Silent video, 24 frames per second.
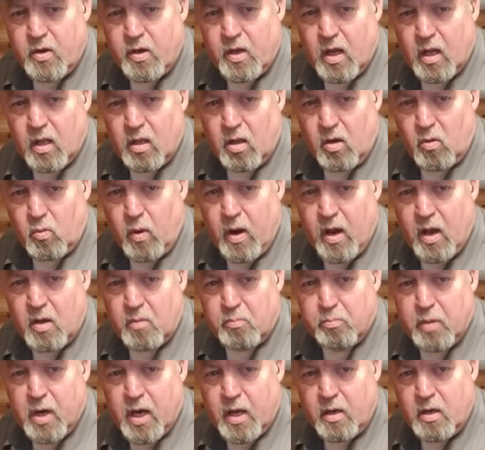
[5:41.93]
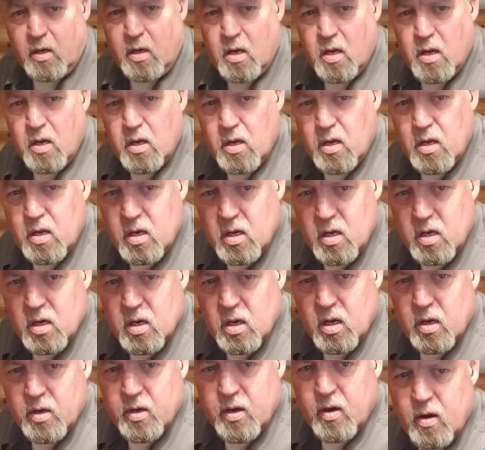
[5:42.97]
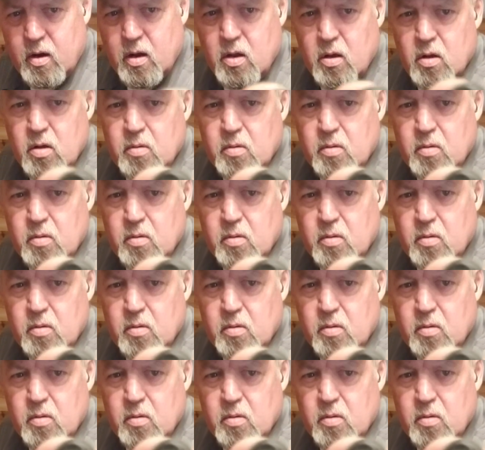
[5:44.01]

you got a little round button on here.